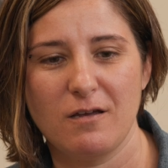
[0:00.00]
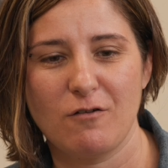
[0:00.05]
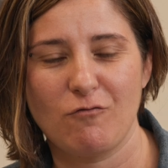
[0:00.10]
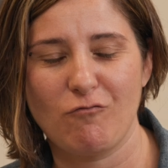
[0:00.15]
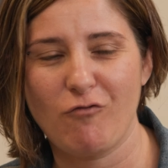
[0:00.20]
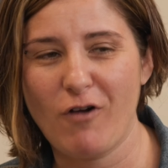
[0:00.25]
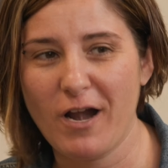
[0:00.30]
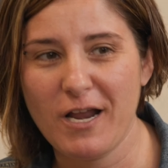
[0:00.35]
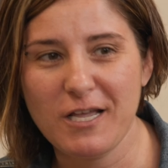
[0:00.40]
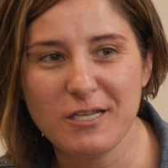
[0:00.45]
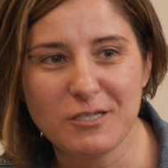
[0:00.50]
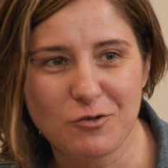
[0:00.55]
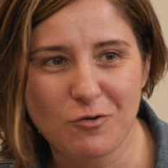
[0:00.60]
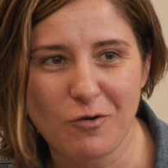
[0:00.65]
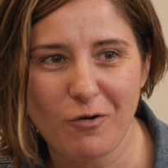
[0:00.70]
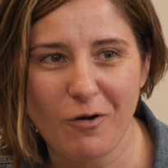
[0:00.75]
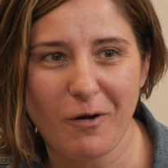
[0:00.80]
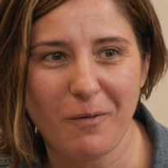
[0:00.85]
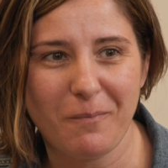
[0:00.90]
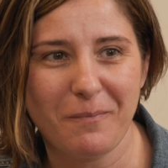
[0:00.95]
run into
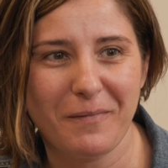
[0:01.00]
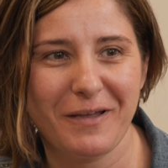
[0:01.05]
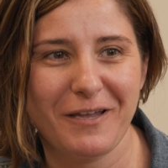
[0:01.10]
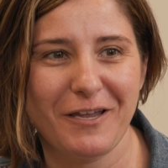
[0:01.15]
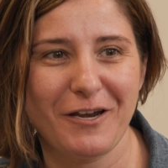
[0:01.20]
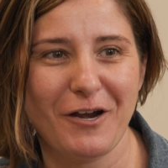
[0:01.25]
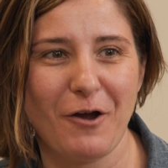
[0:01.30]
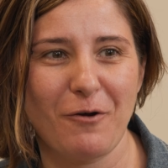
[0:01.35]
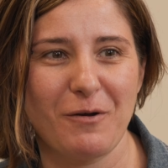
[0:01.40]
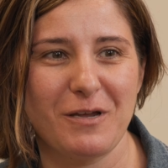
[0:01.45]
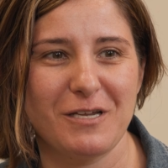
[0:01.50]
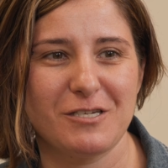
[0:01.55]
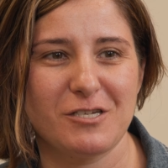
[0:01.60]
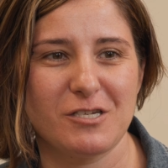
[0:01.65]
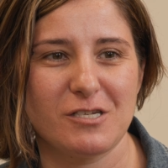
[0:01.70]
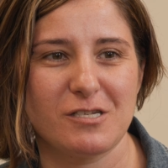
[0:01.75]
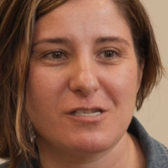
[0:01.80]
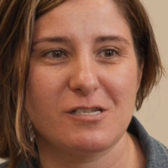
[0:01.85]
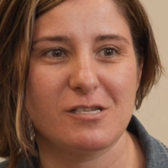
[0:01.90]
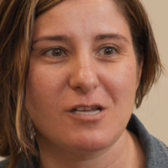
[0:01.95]
him, he's
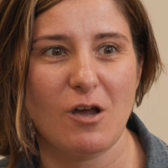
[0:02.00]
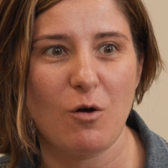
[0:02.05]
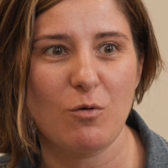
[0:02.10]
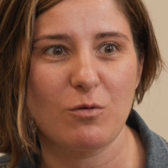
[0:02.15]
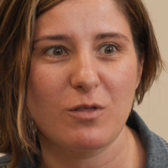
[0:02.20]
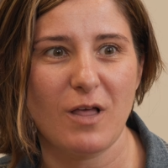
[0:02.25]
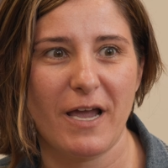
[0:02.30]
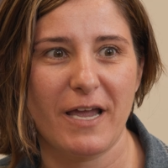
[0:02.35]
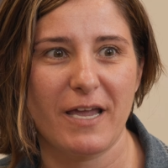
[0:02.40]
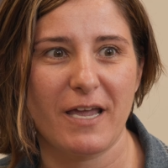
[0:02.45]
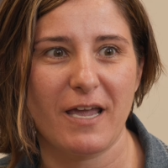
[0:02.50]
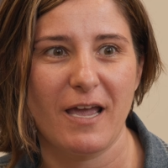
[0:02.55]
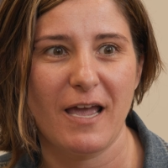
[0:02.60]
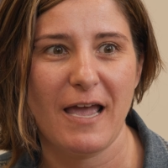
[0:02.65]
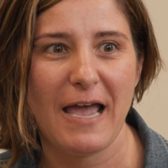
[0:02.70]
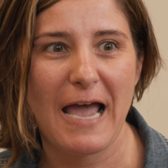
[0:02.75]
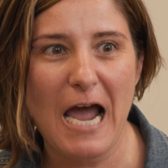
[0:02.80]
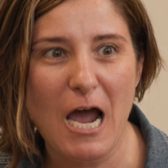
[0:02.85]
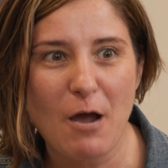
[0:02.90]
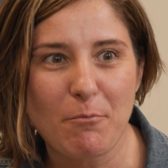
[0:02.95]
just so
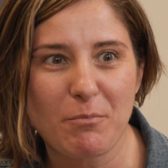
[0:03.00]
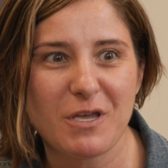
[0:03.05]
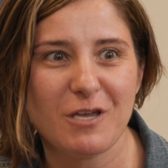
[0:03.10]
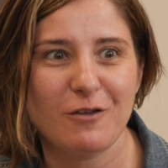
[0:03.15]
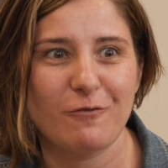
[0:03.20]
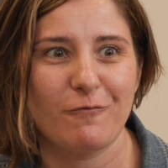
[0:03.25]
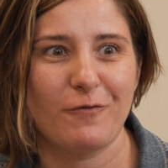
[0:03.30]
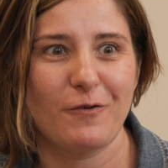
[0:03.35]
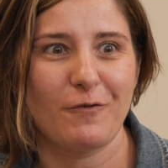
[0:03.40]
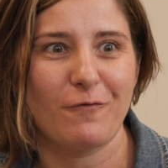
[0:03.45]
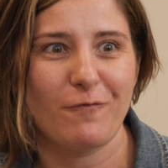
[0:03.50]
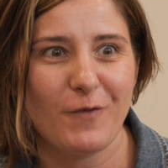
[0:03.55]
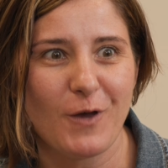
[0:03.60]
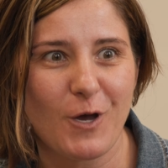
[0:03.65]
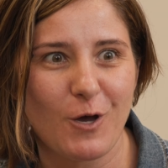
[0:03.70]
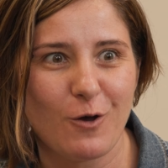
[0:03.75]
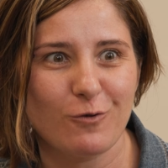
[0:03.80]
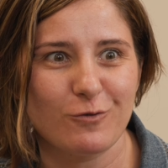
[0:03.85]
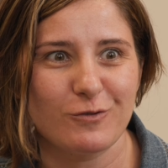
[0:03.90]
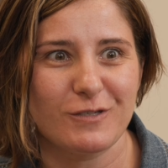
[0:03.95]
happy and
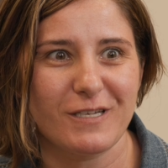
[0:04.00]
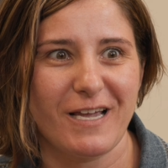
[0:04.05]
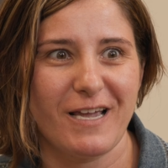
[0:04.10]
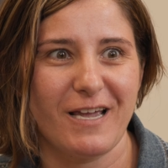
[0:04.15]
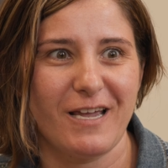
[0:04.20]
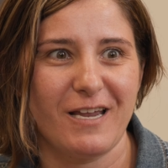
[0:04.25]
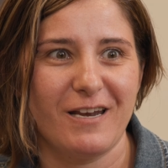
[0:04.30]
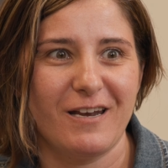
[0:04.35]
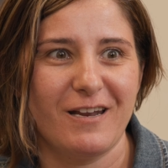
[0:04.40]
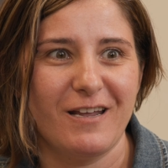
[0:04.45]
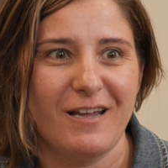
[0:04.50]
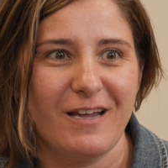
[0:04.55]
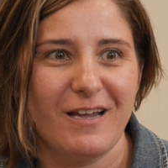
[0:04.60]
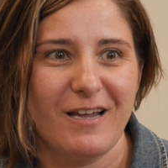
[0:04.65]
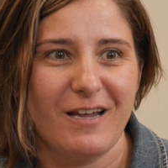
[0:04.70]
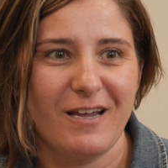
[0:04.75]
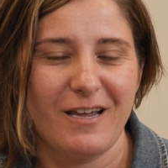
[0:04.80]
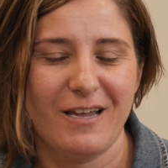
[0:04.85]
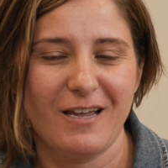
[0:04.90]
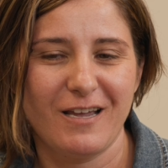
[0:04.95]
fulfilled and
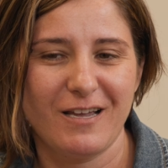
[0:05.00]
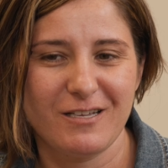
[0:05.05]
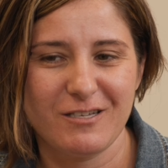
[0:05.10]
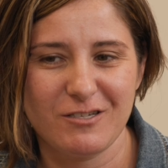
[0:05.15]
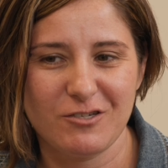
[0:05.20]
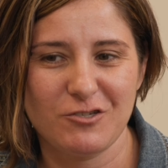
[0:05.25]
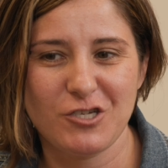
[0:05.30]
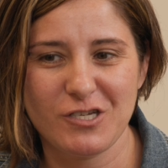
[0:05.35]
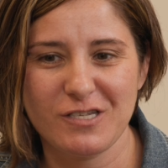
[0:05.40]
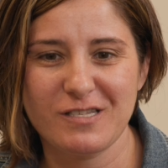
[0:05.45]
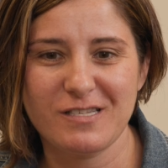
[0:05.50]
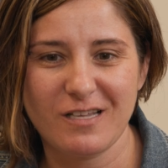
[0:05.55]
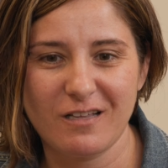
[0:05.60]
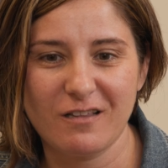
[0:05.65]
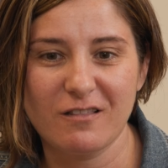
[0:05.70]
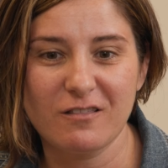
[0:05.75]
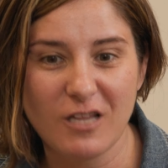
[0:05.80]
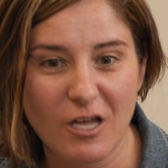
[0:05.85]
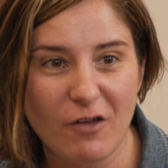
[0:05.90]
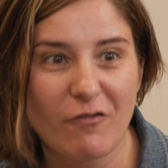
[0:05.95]

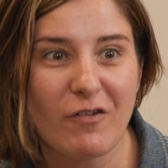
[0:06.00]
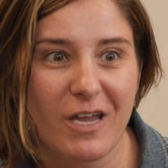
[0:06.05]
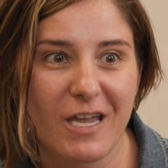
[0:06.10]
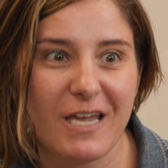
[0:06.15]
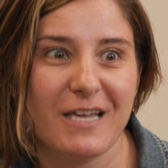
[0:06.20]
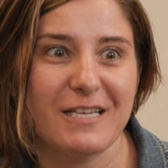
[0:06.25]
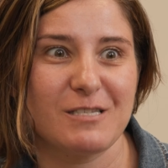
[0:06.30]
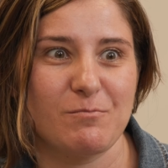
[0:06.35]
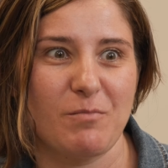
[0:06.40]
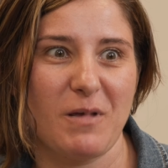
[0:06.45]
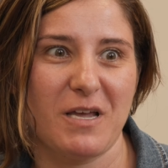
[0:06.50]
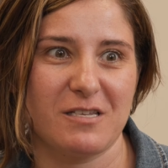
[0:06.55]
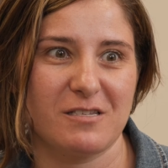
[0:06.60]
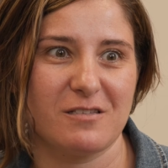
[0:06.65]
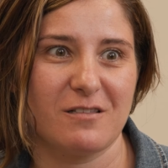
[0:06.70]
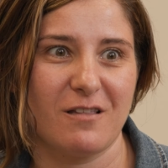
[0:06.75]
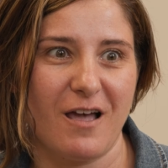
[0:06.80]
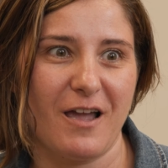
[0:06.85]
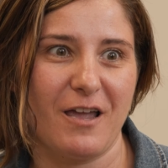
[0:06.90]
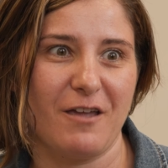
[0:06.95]
just living his
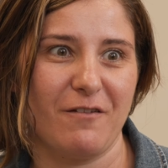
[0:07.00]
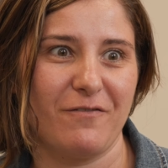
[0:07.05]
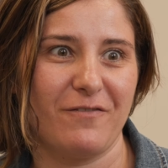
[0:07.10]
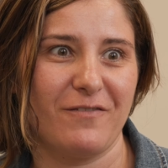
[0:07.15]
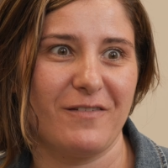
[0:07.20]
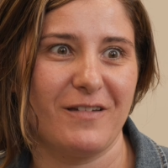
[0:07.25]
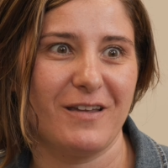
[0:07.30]
best life.